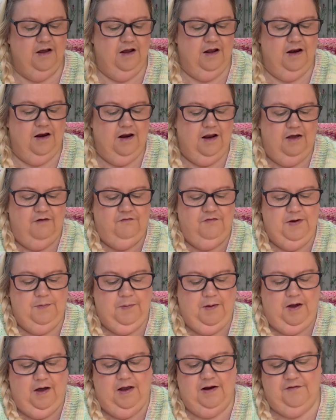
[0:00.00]
lovely
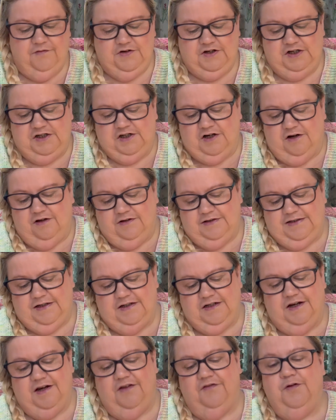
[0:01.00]
pile of dishcloths. I
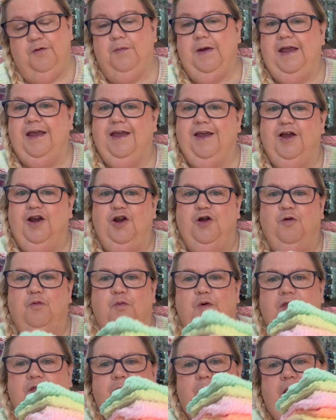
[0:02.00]
don't know if you're making along
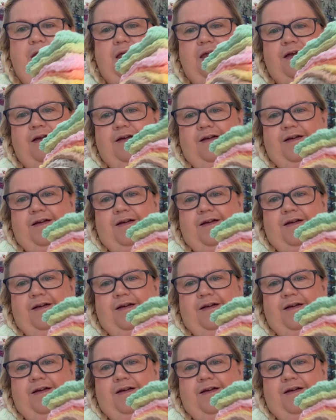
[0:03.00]
with me.